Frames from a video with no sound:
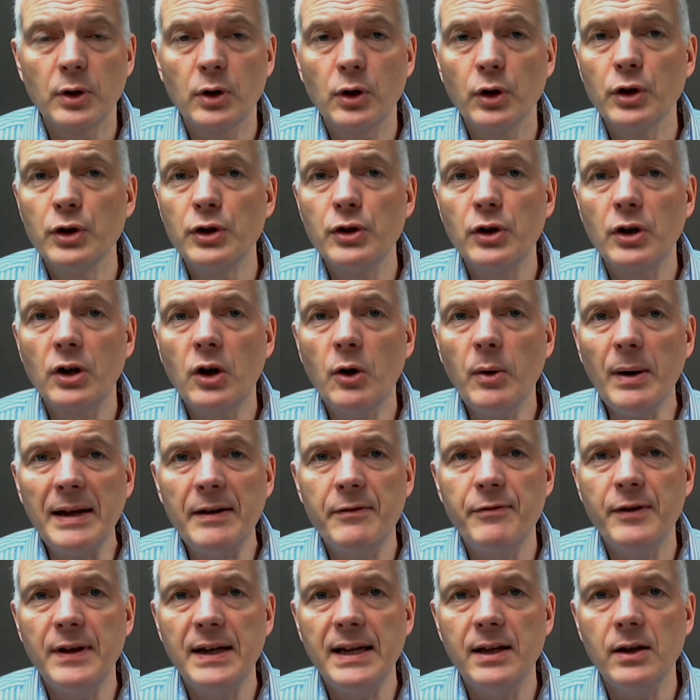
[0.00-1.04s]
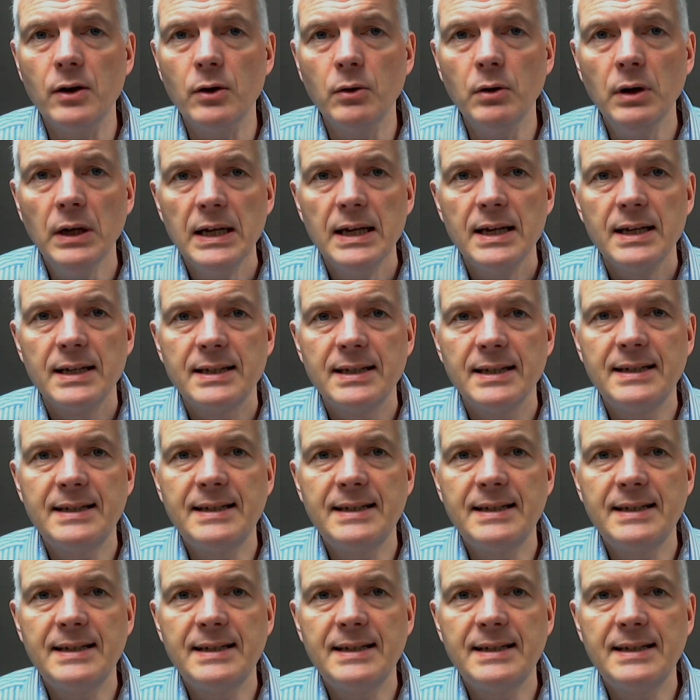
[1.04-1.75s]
I'm going to do a quick video to